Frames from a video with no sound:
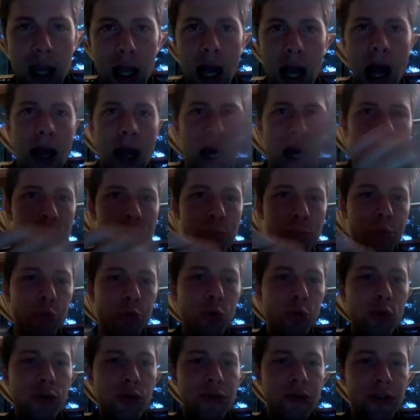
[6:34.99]
I got to
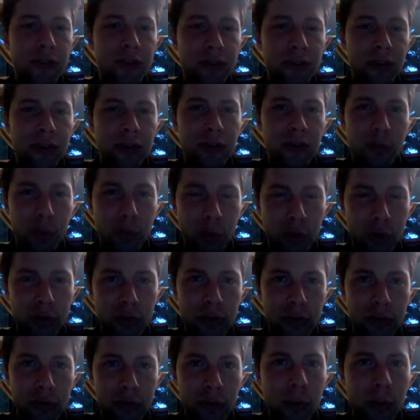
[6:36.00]
approve this list of
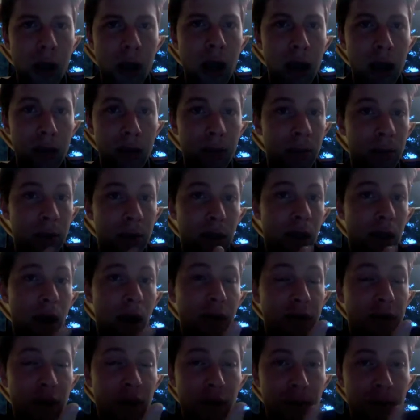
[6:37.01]
persons
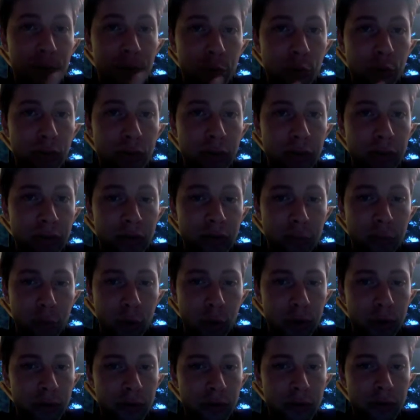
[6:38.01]
I've got to approve this list of
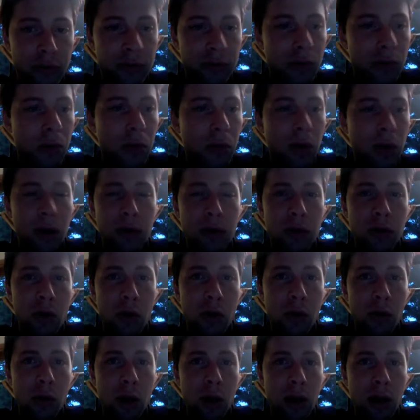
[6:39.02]
persons
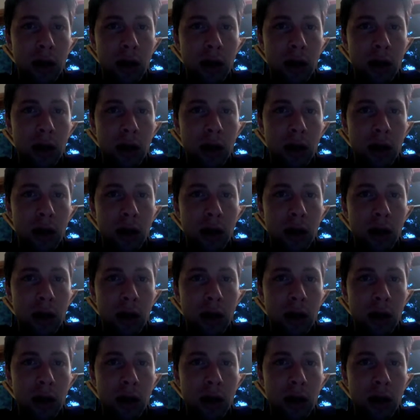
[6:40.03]
no